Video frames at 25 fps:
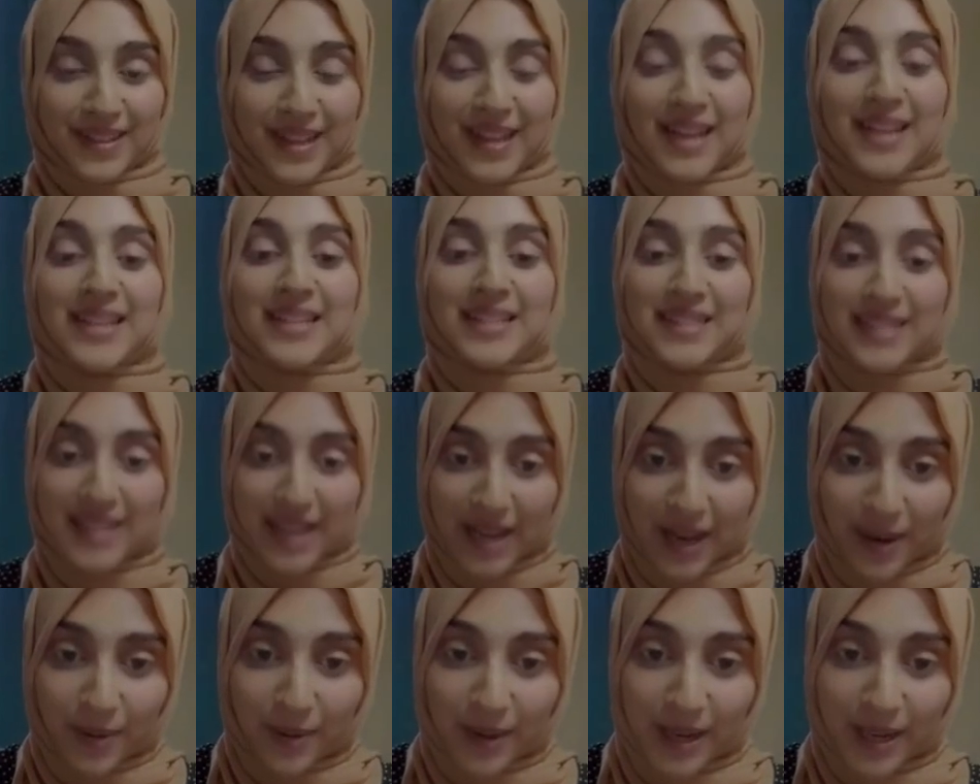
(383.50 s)

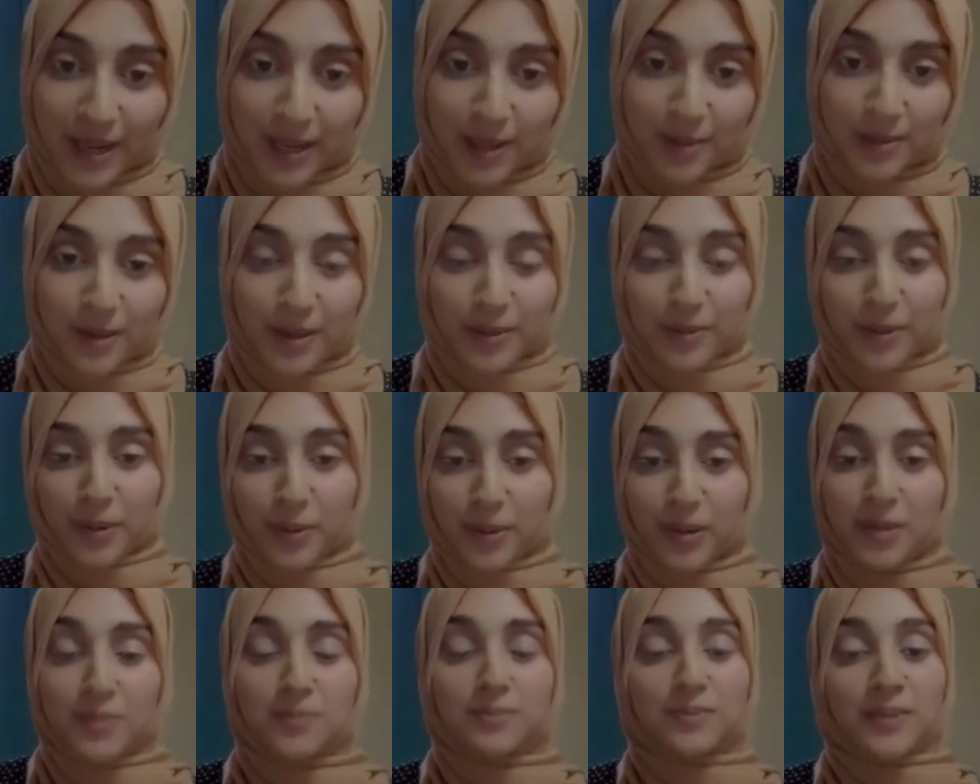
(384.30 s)
Assalamualaikum
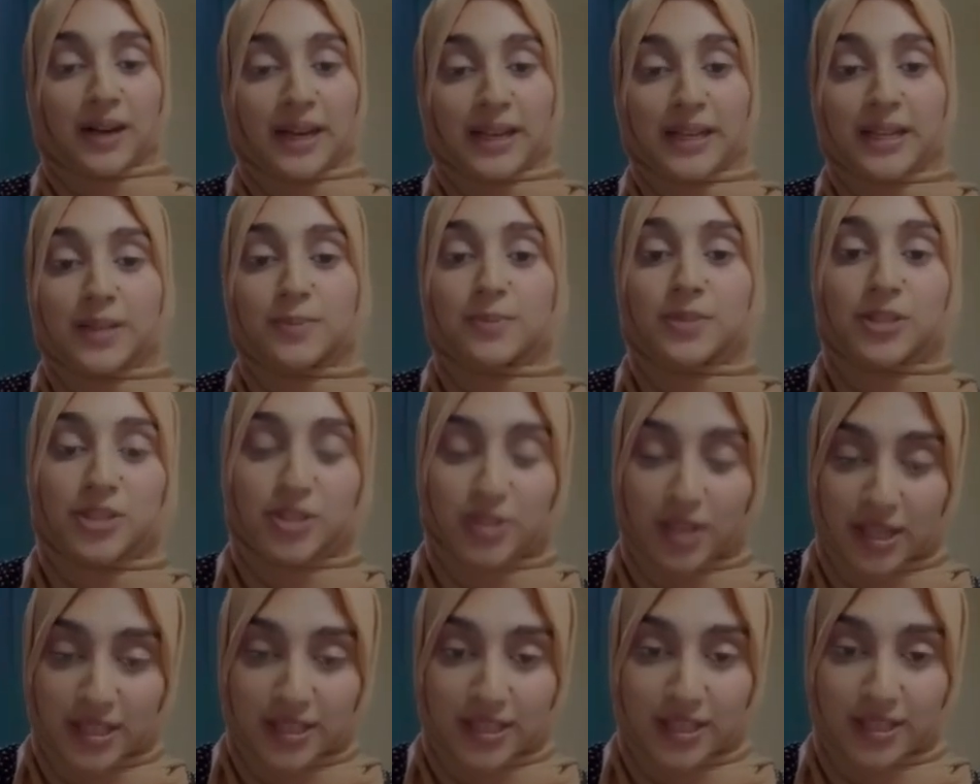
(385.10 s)
everyone. My name is
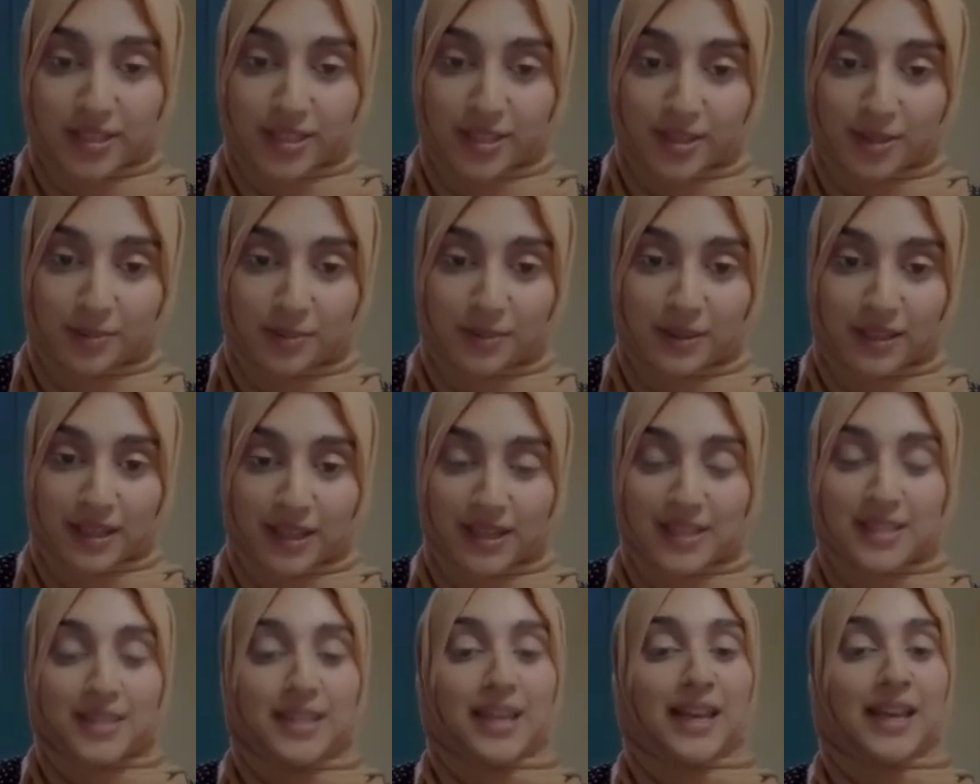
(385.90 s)
SHAZIYA
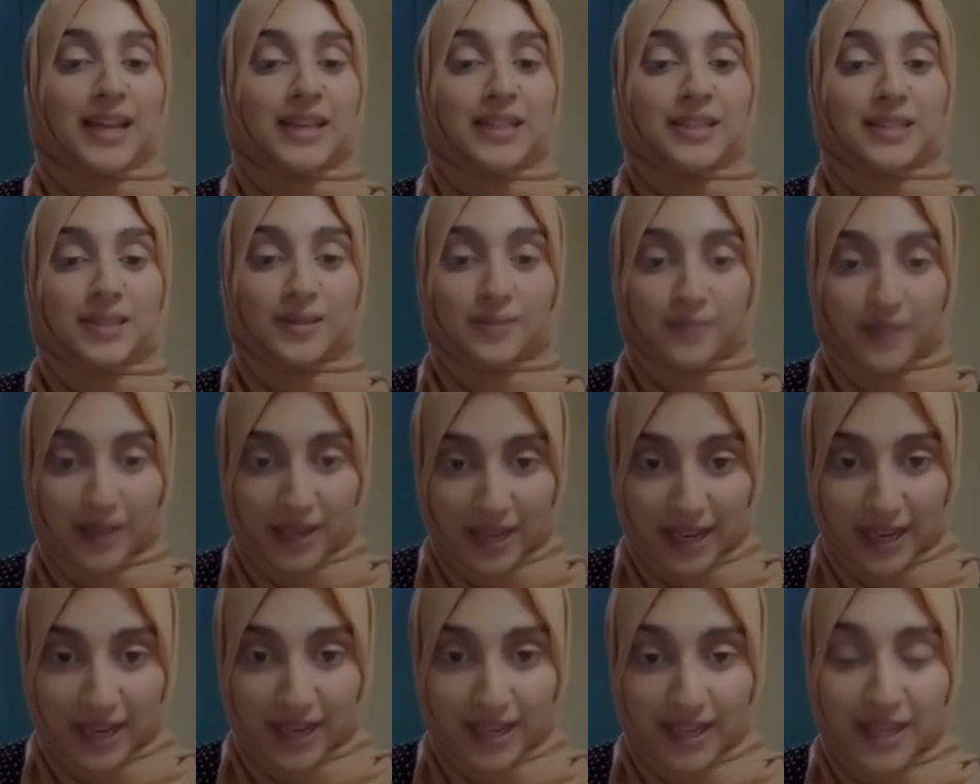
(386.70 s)
SHARMINAZ, and
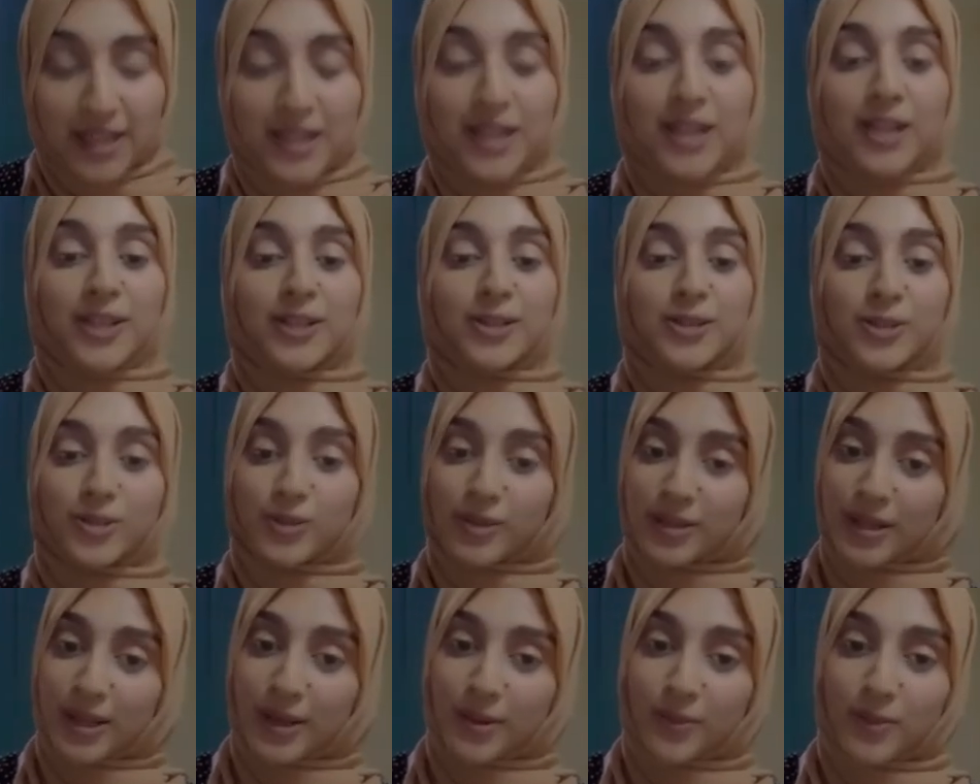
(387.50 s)
I
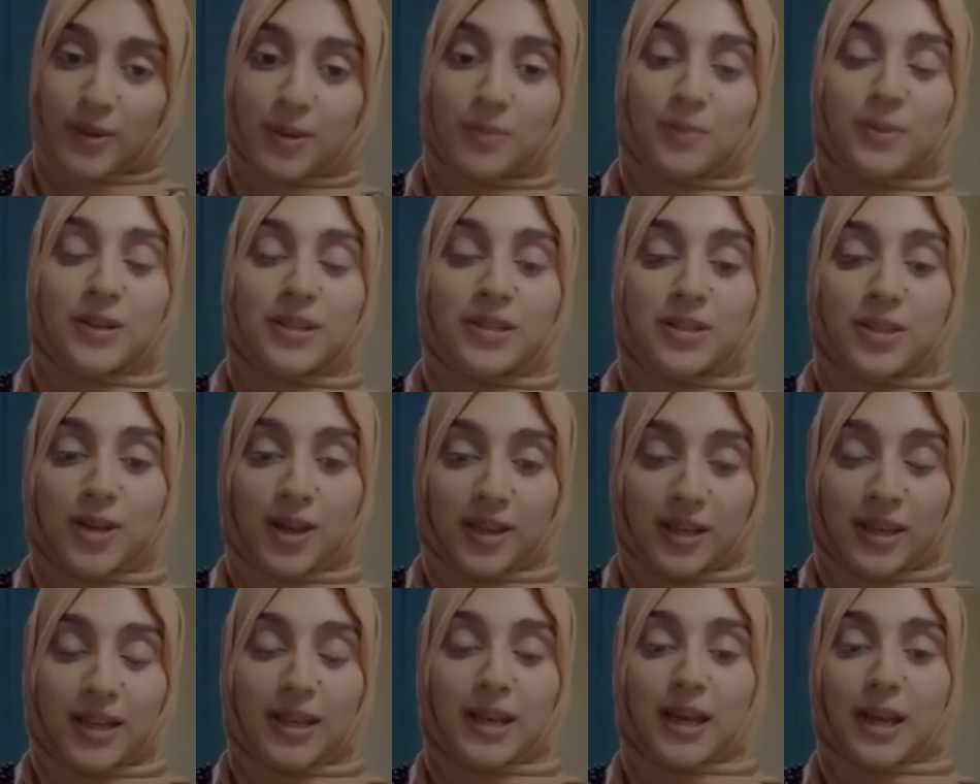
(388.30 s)
today will be
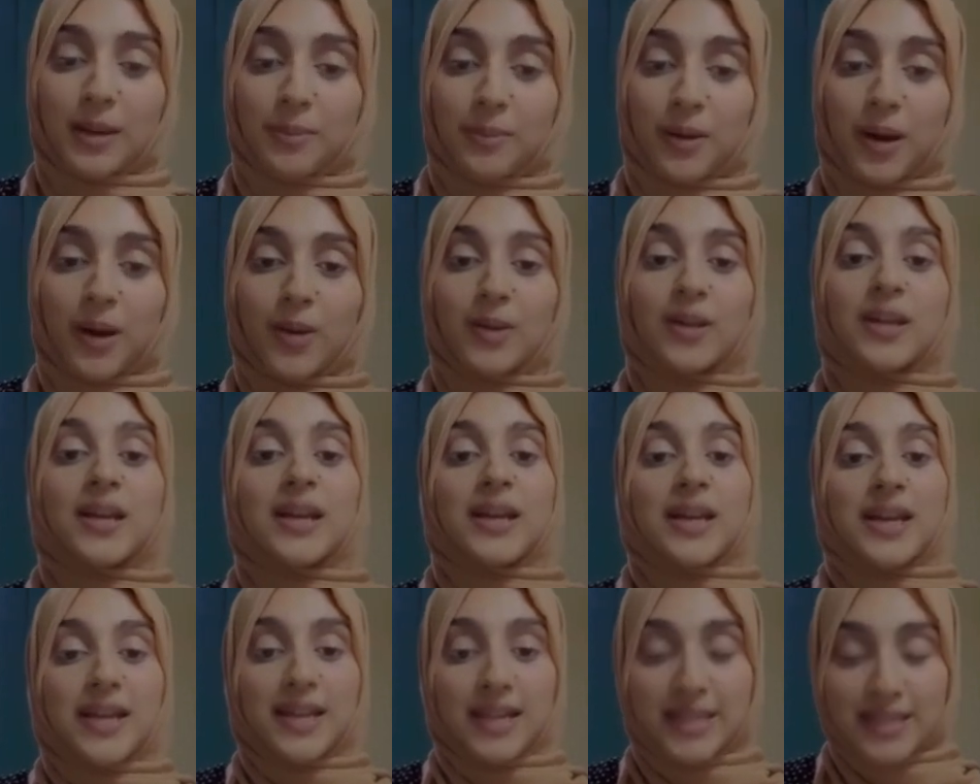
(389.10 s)
talking about
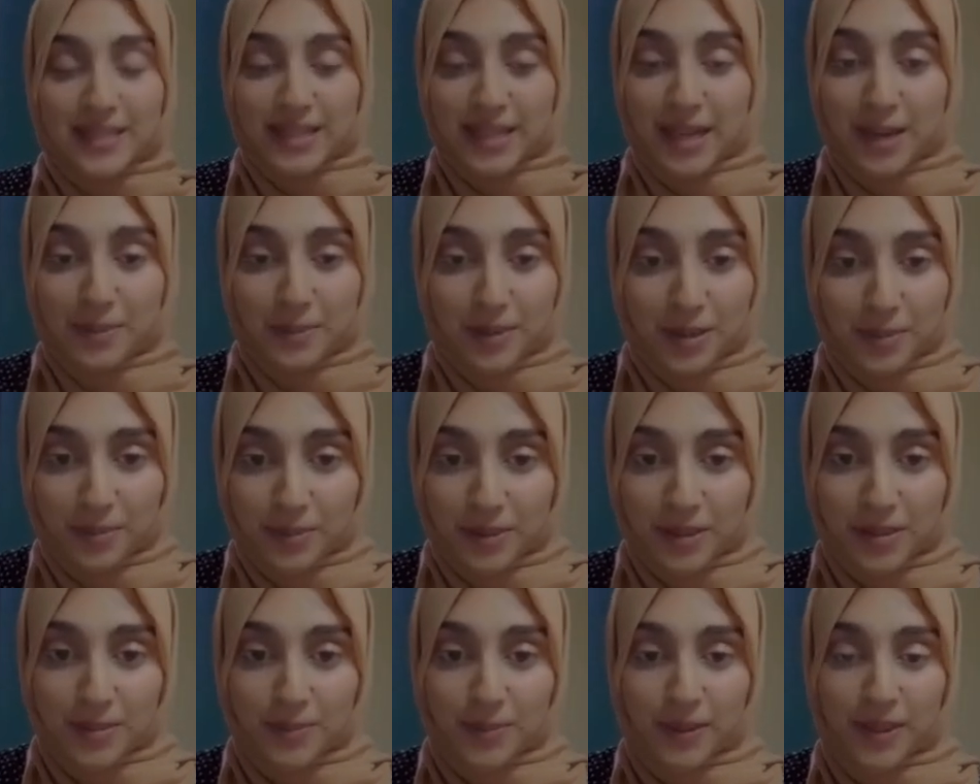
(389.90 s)
Islamic
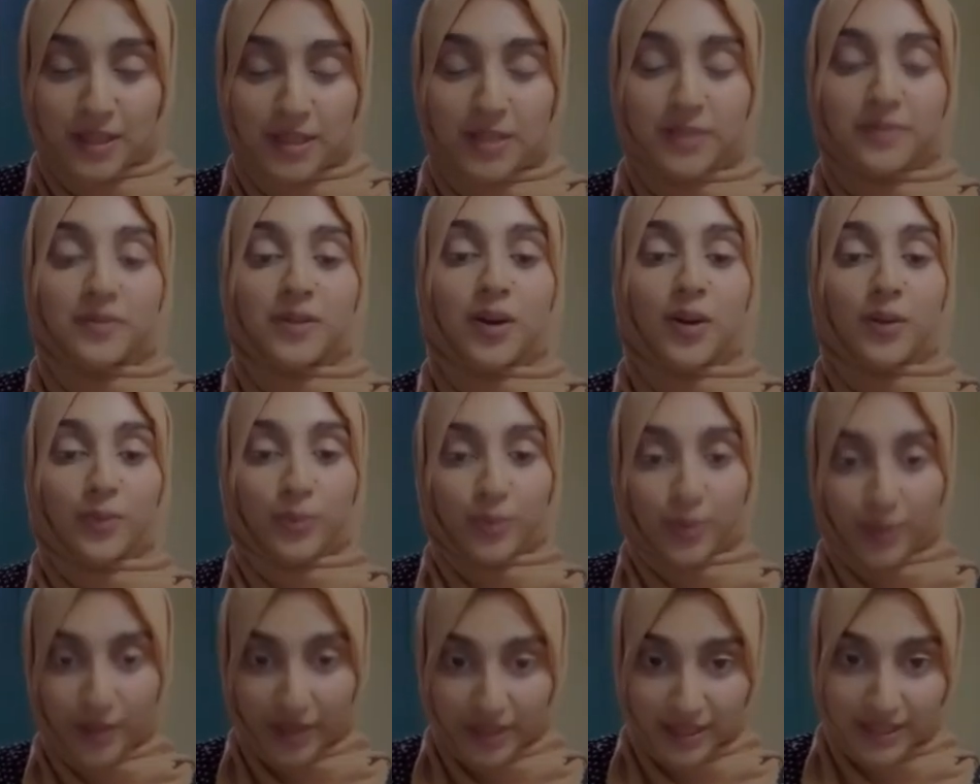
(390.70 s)
perspective of
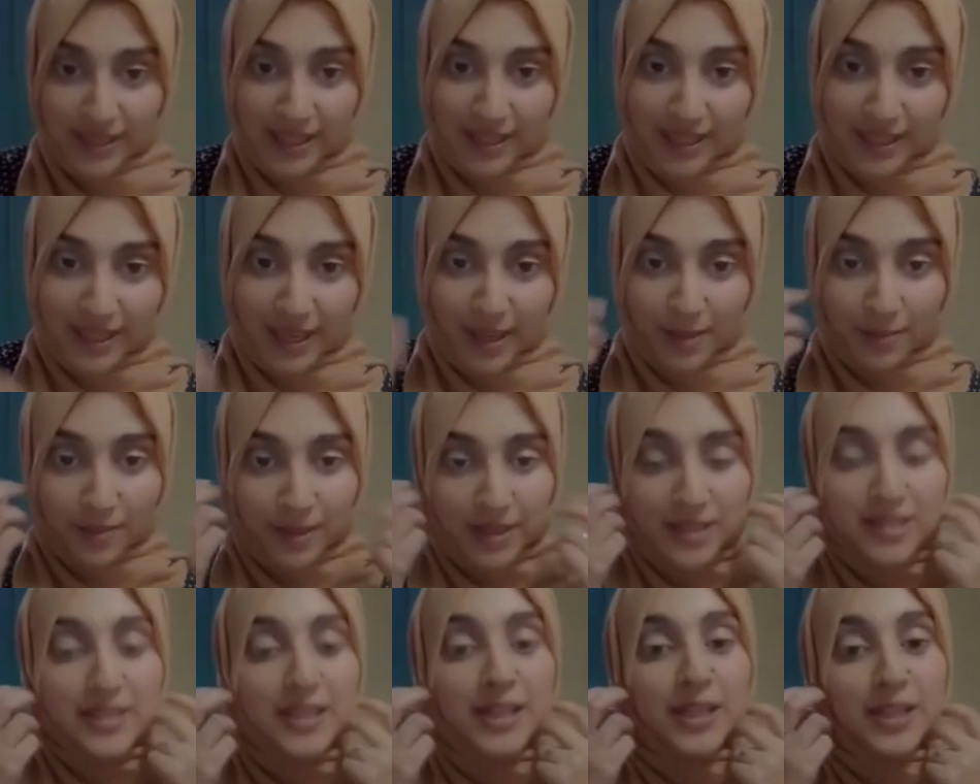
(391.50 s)
work
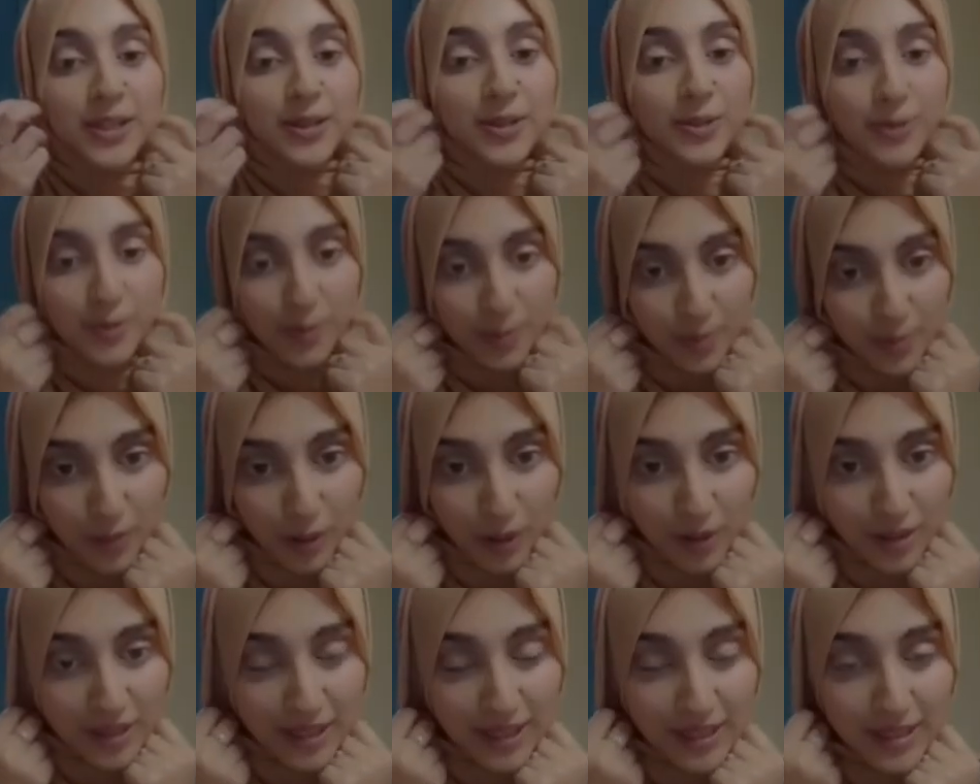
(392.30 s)
dynamics in group
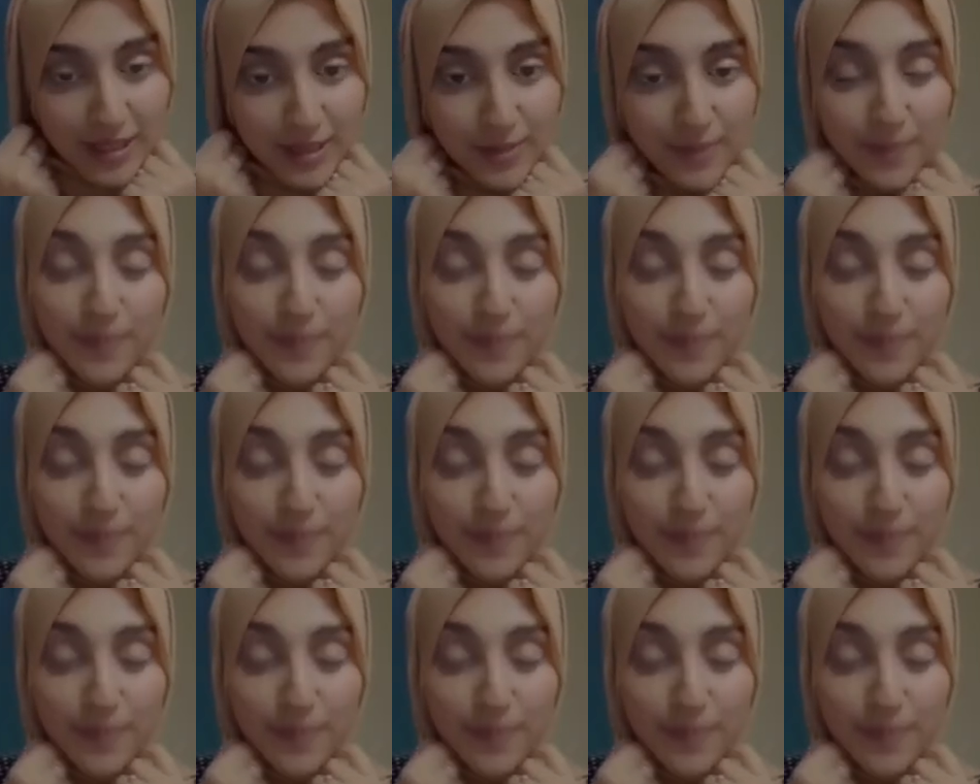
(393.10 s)
projects.